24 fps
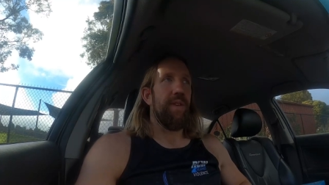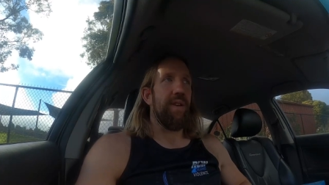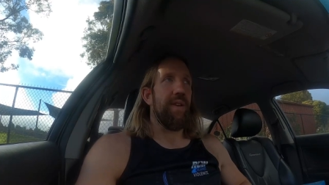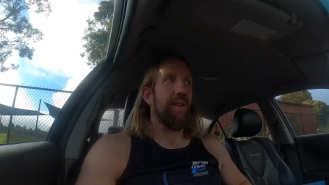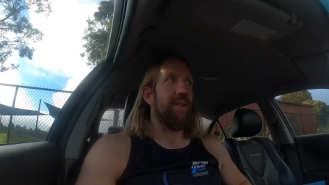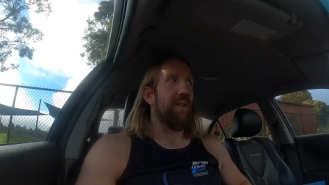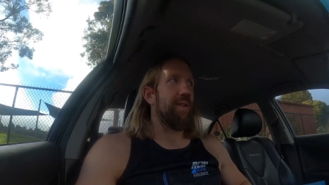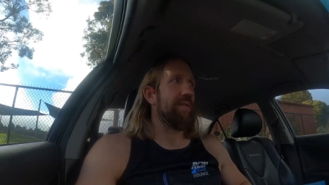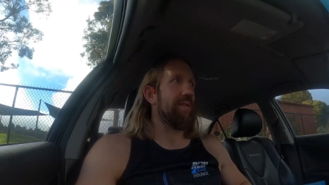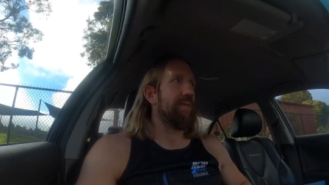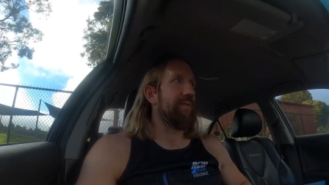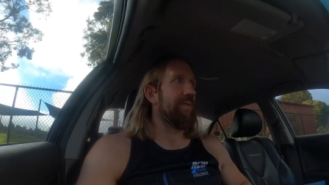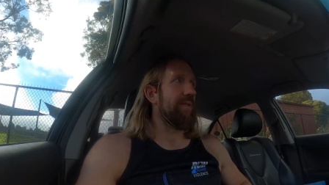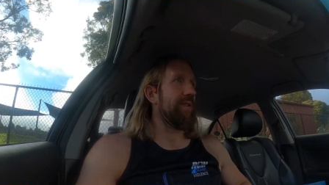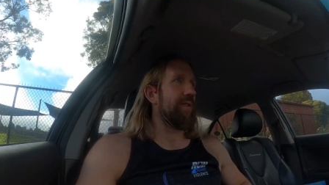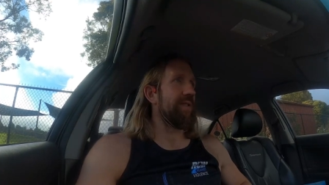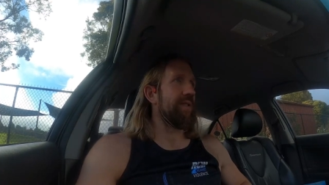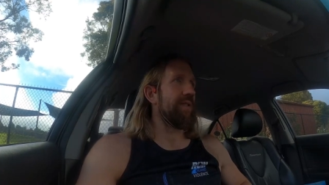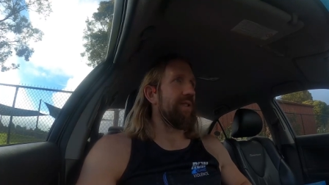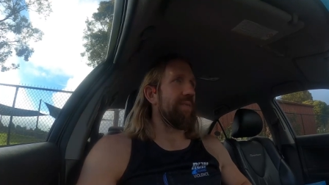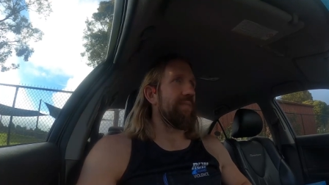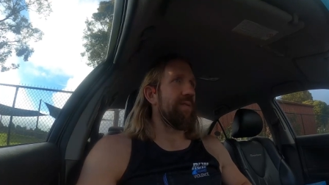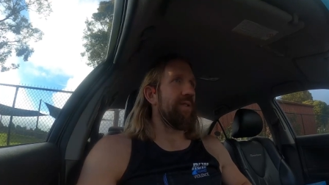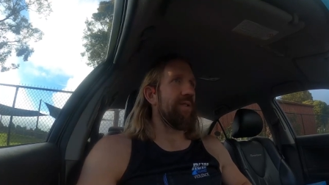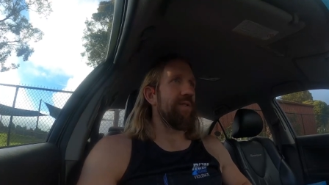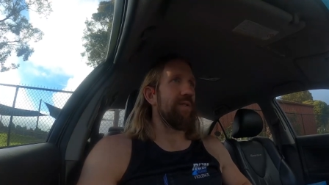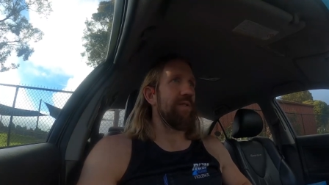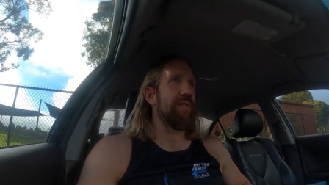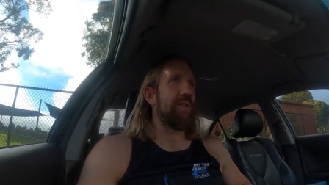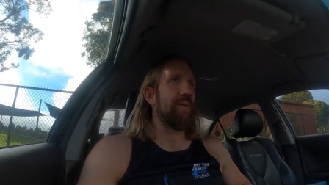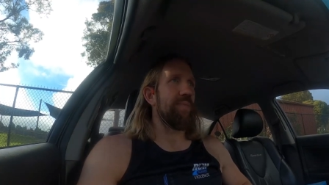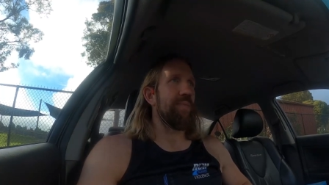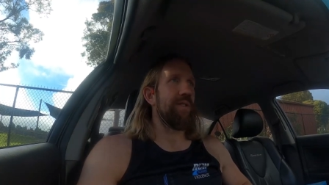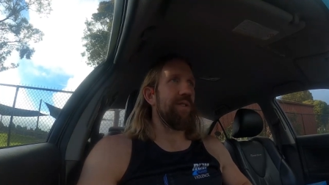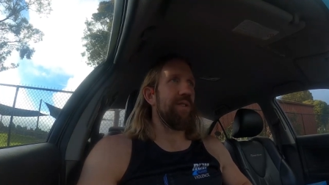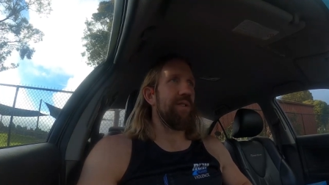yeah, first time I
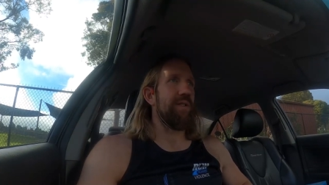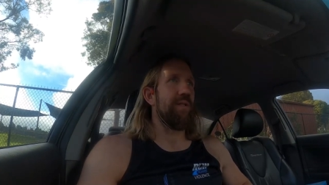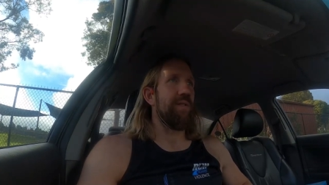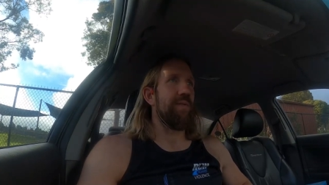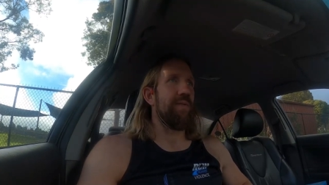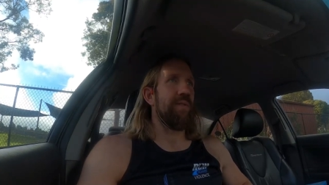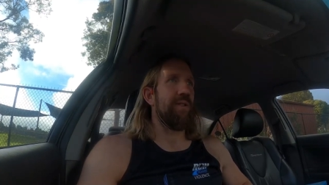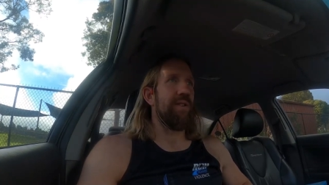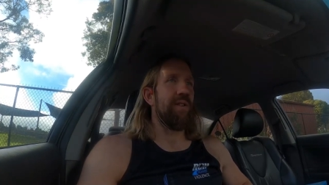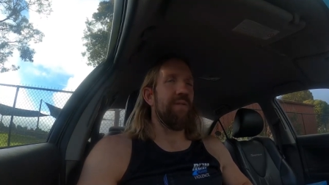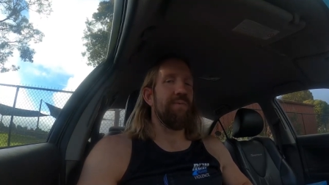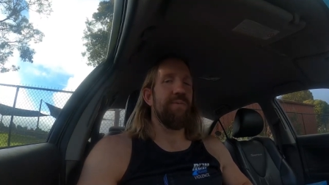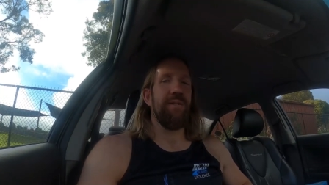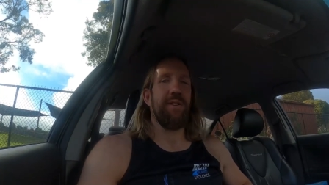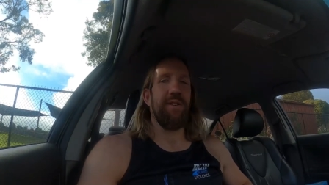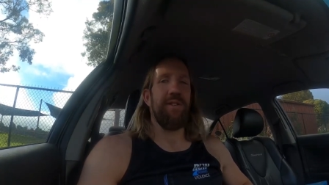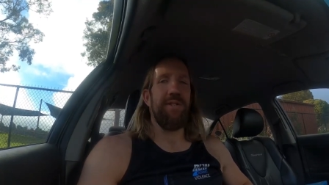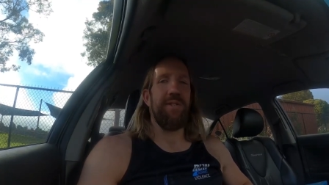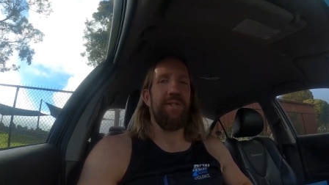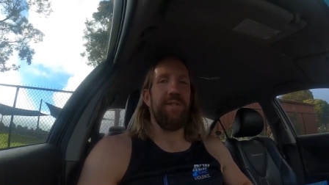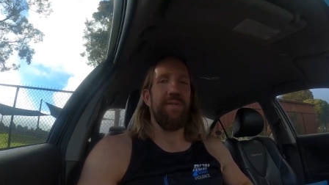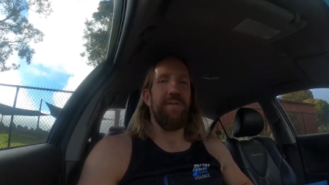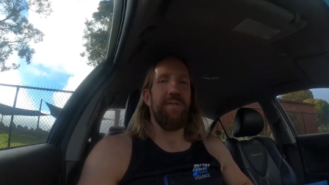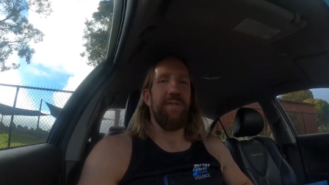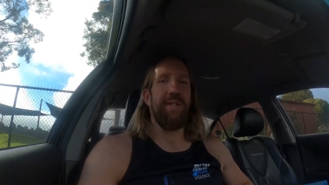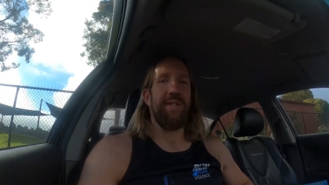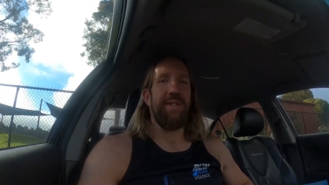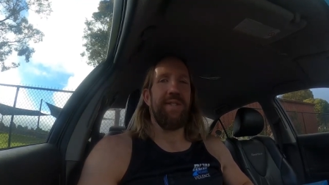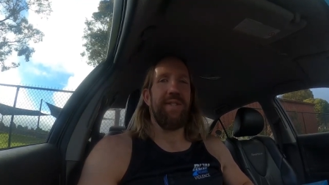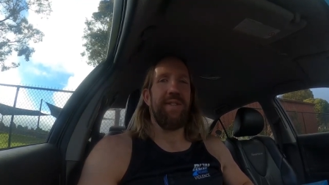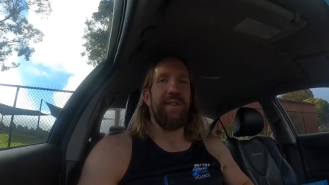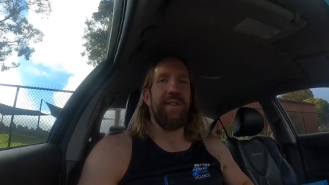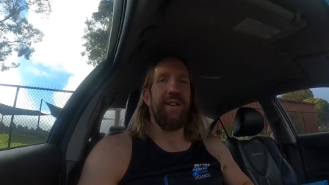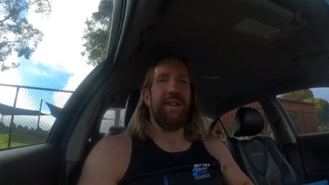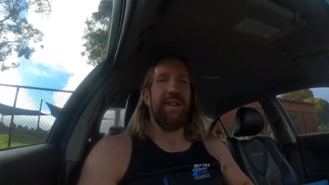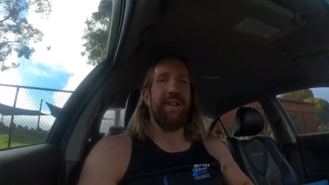got upset in a while because she
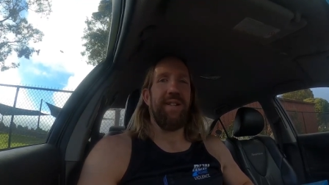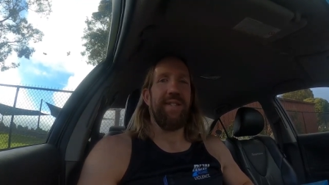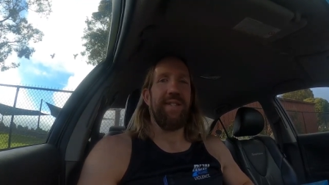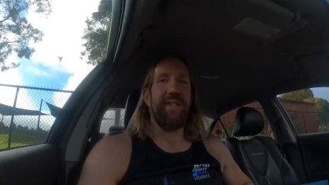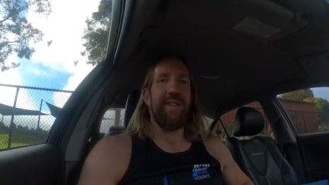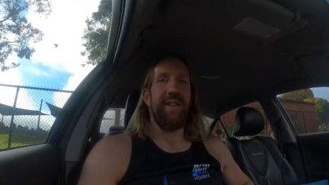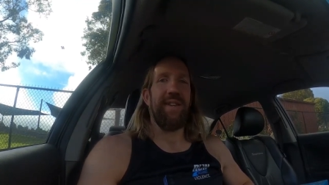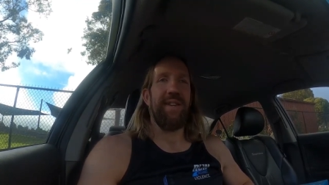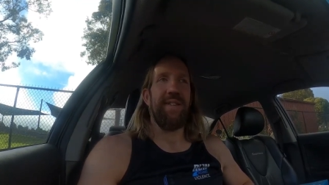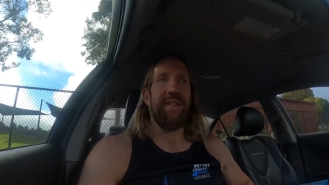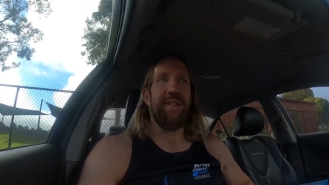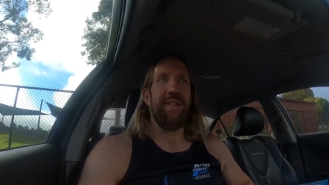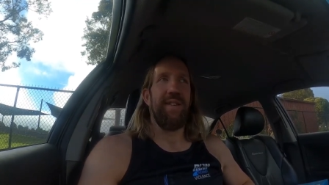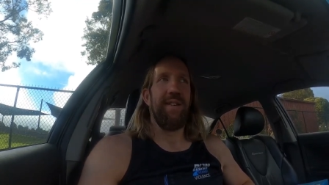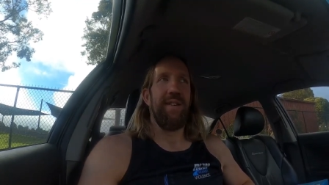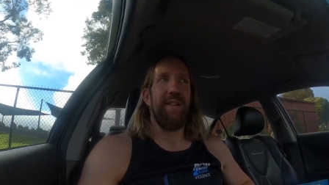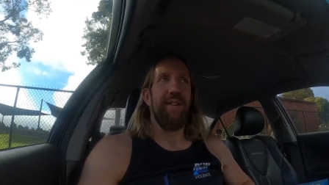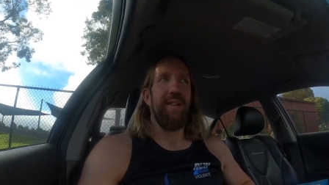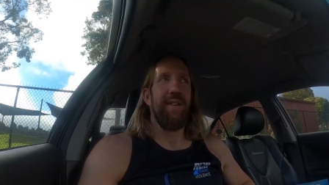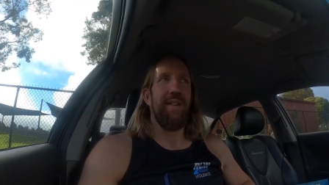was asking,